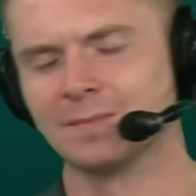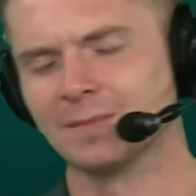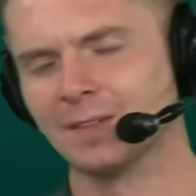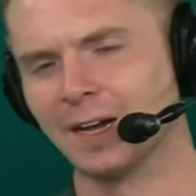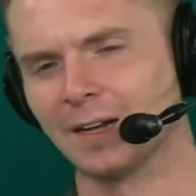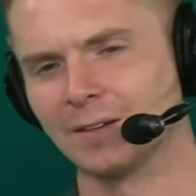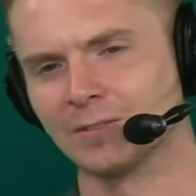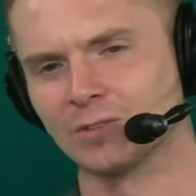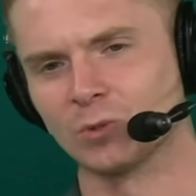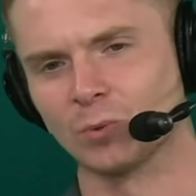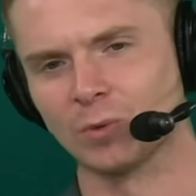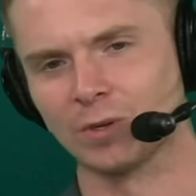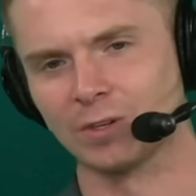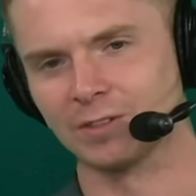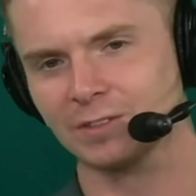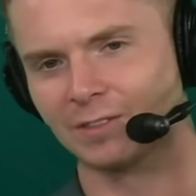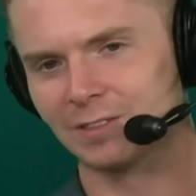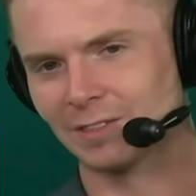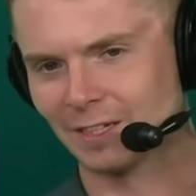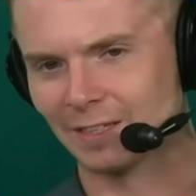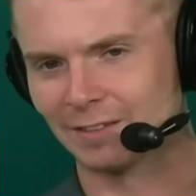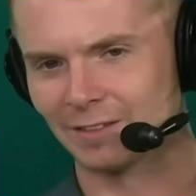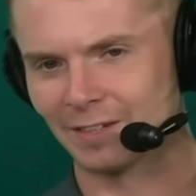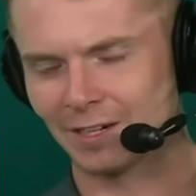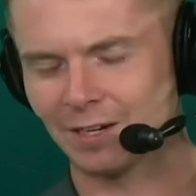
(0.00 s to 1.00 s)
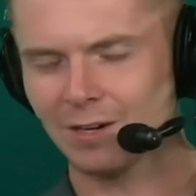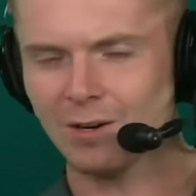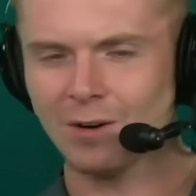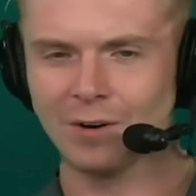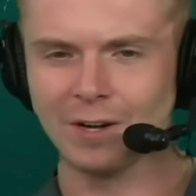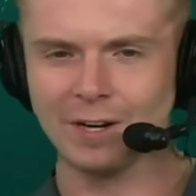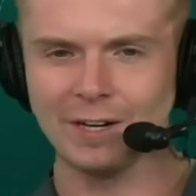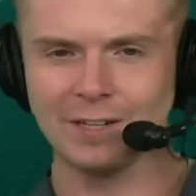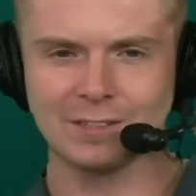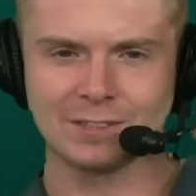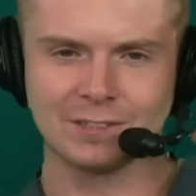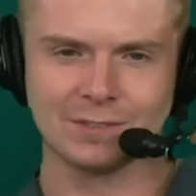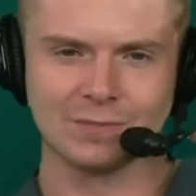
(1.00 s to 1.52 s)
on Twitter saying oh,
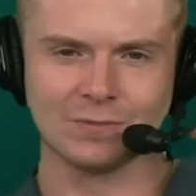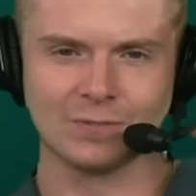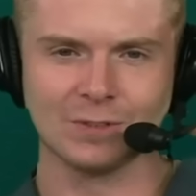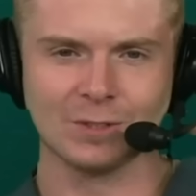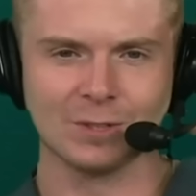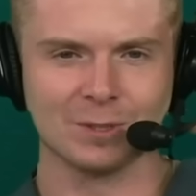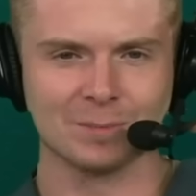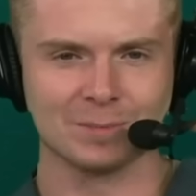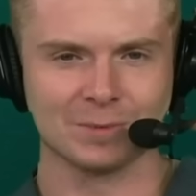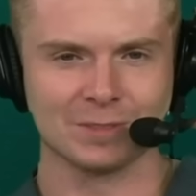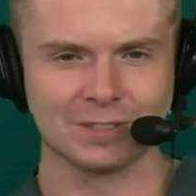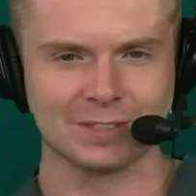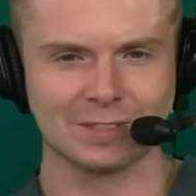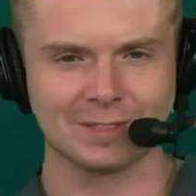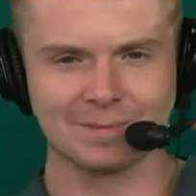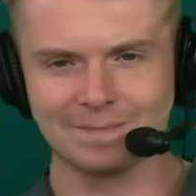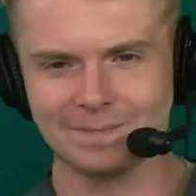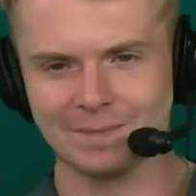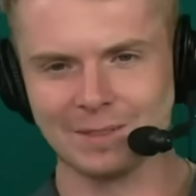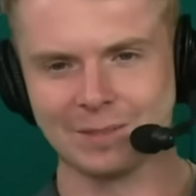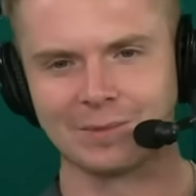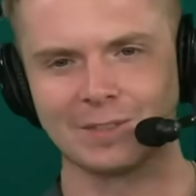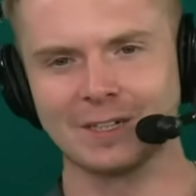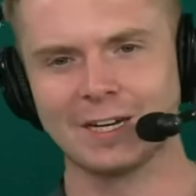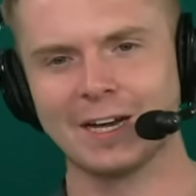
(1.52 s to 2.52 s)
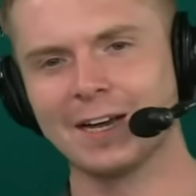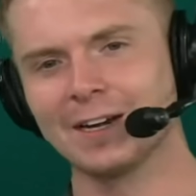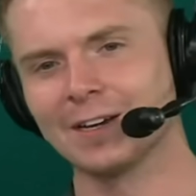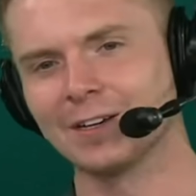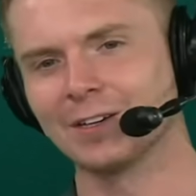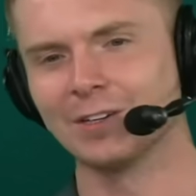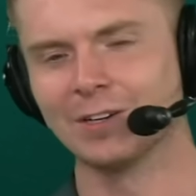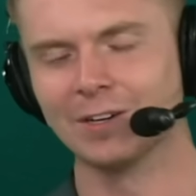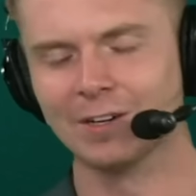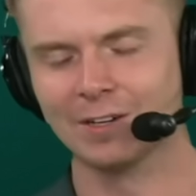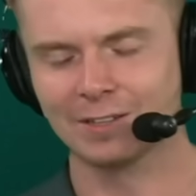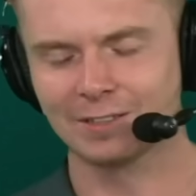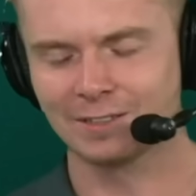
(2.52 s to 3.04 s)
Harrison Phillips is kind of
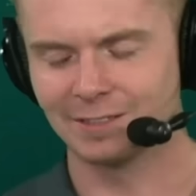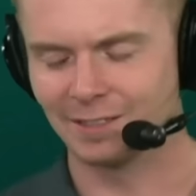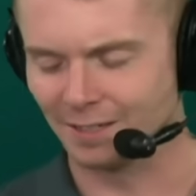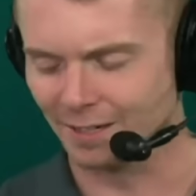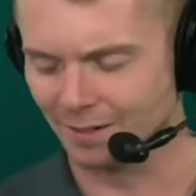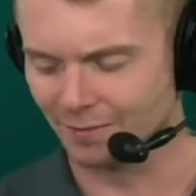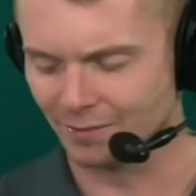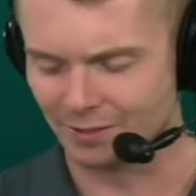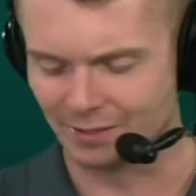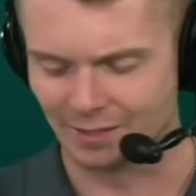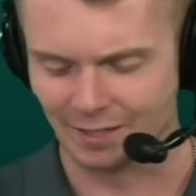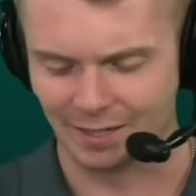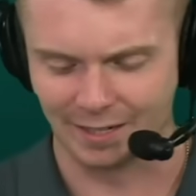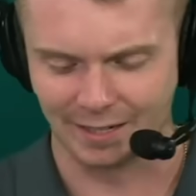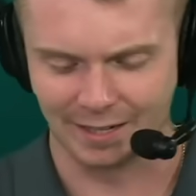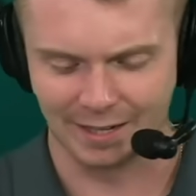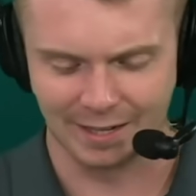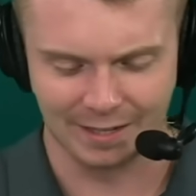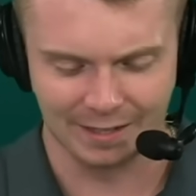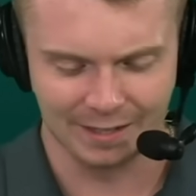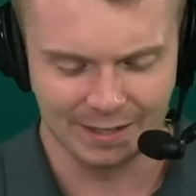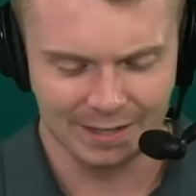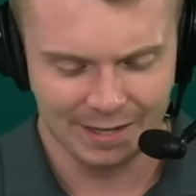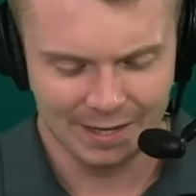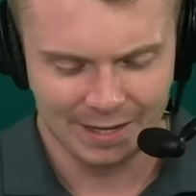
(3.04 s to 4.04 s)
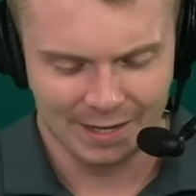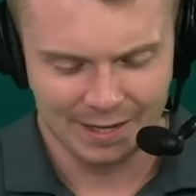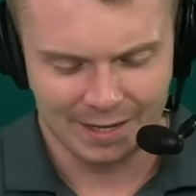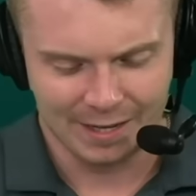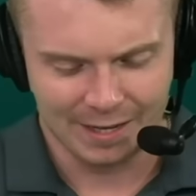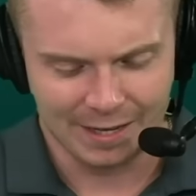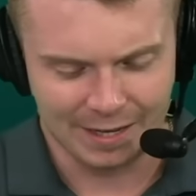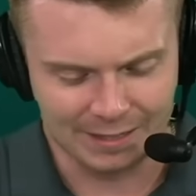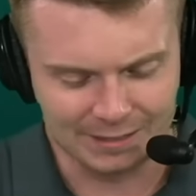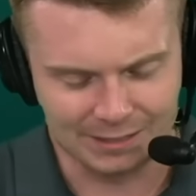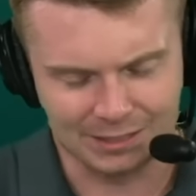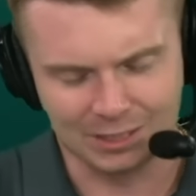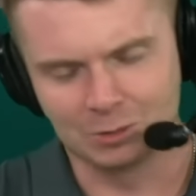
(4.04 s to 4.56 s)
cooked and everything, and
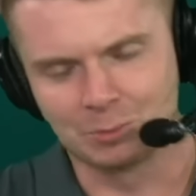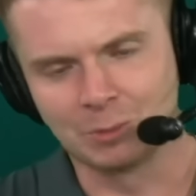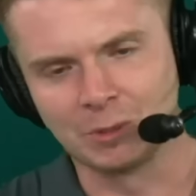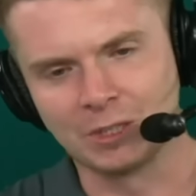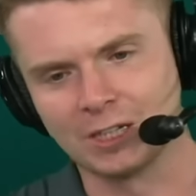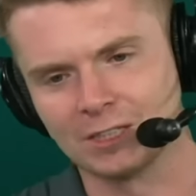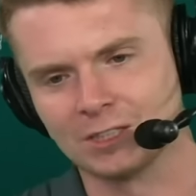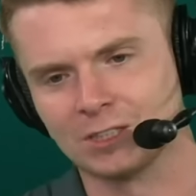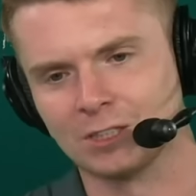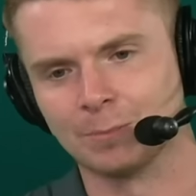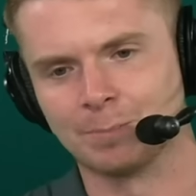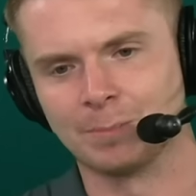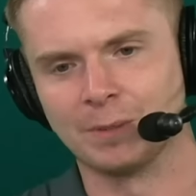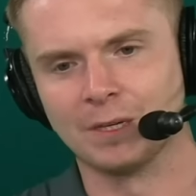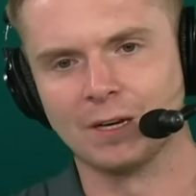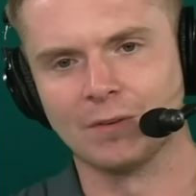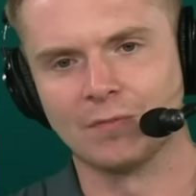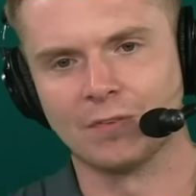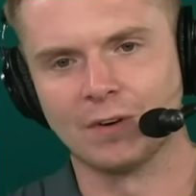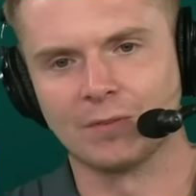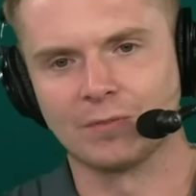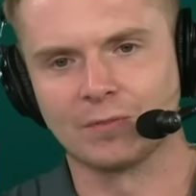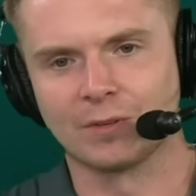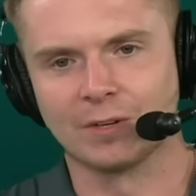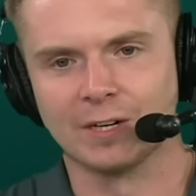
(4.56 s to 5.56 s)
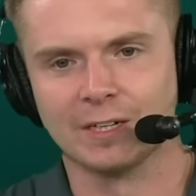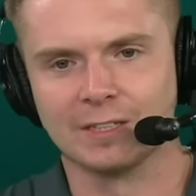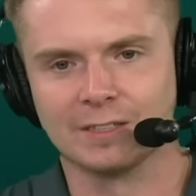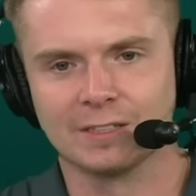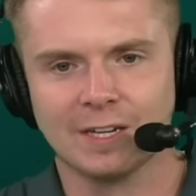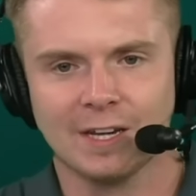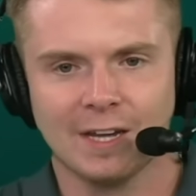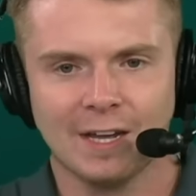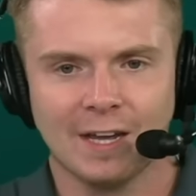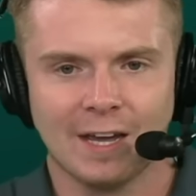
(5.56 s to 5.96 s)
it's just because of the PFF grades.